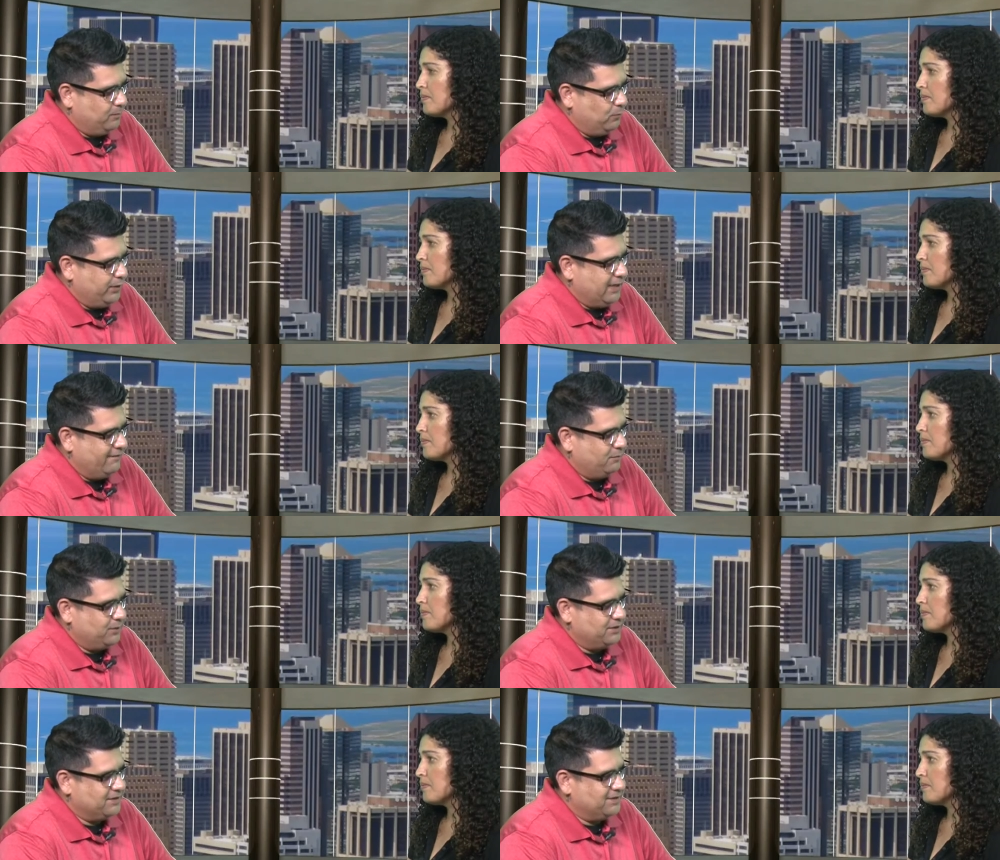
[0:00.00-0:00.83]
Speaker 1: we have
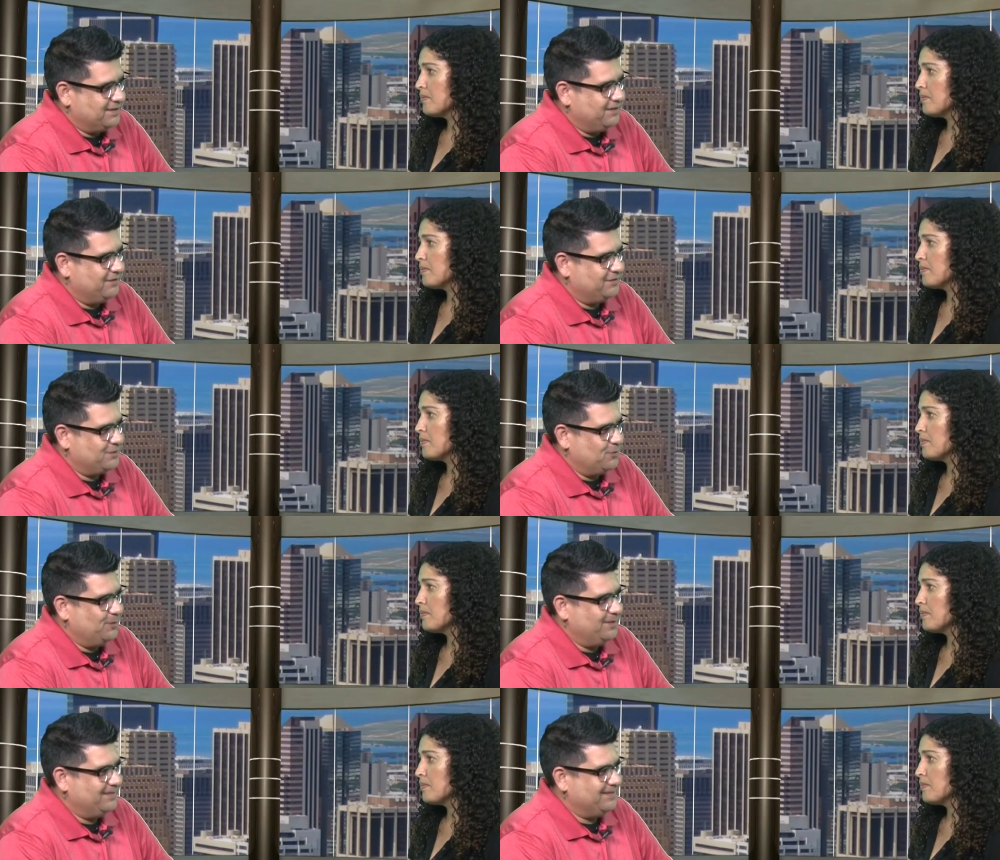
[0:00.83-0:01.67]
prisons here
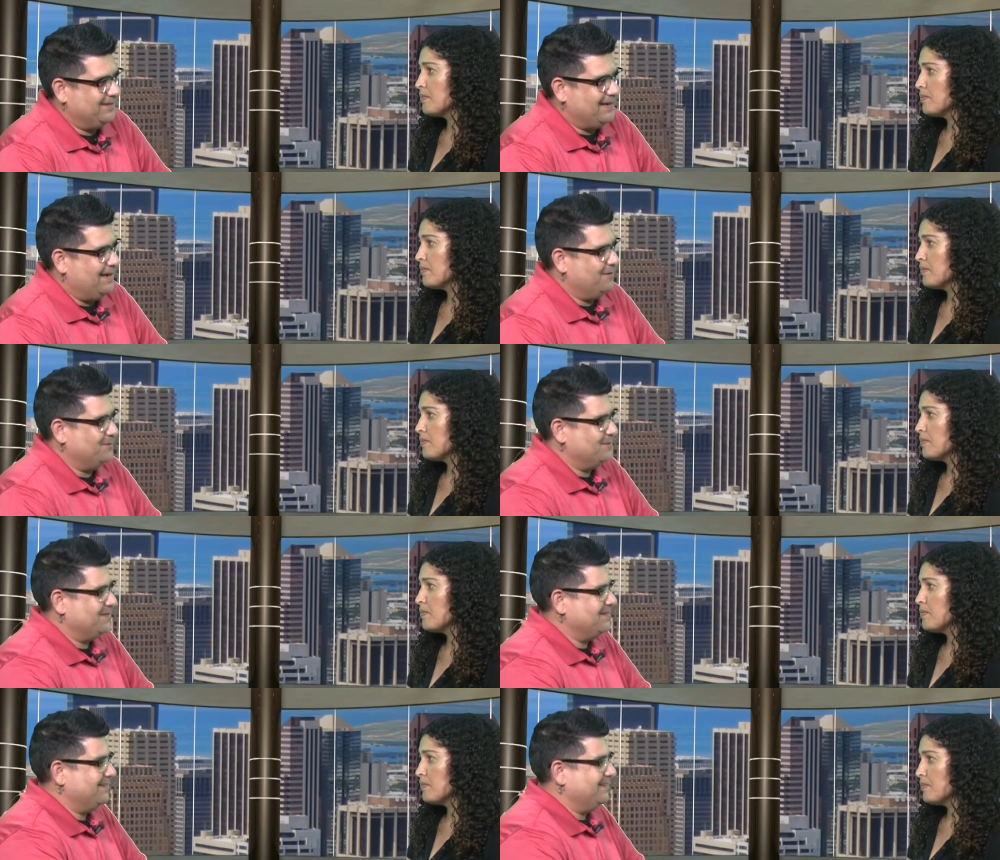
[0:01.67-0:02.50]
solely to
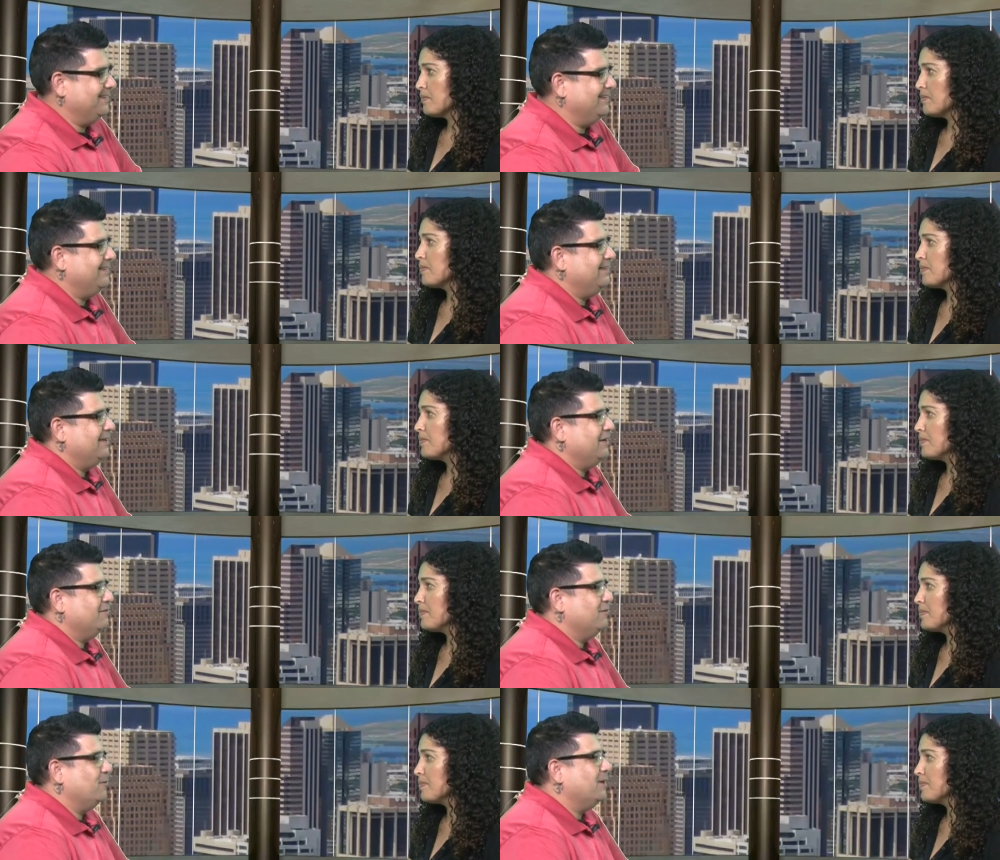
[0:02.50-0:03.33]
house
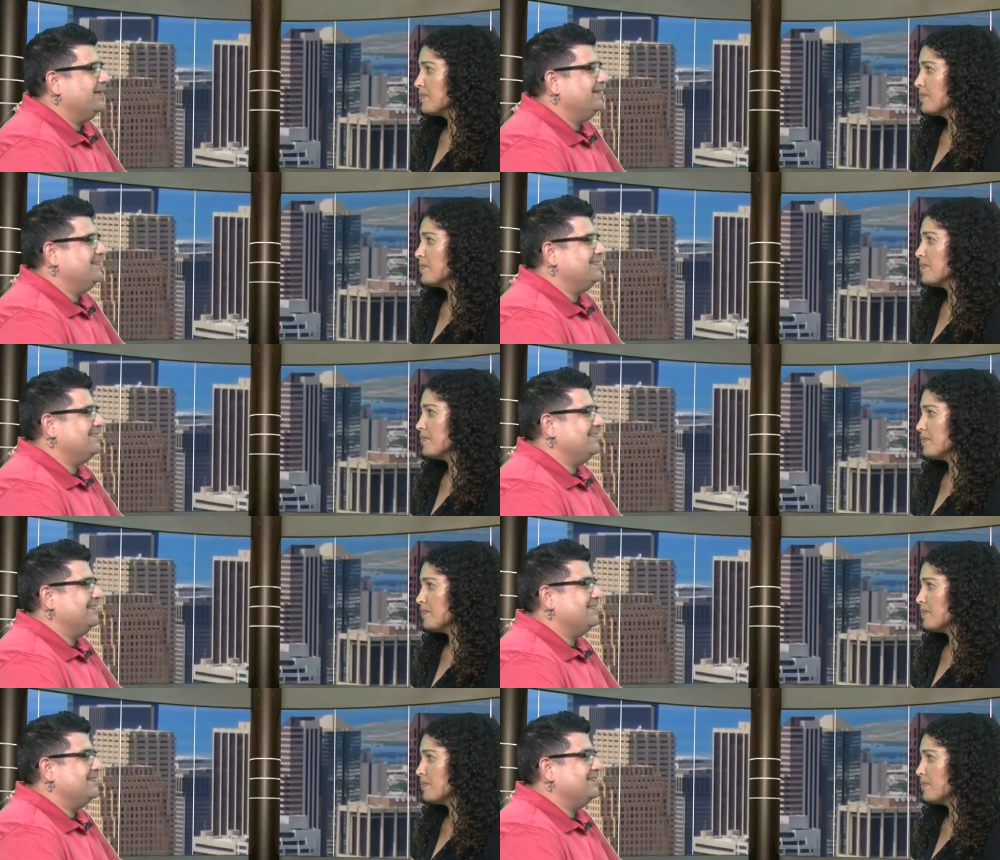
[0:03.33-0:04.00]
Native Hawaiians mm-hmm.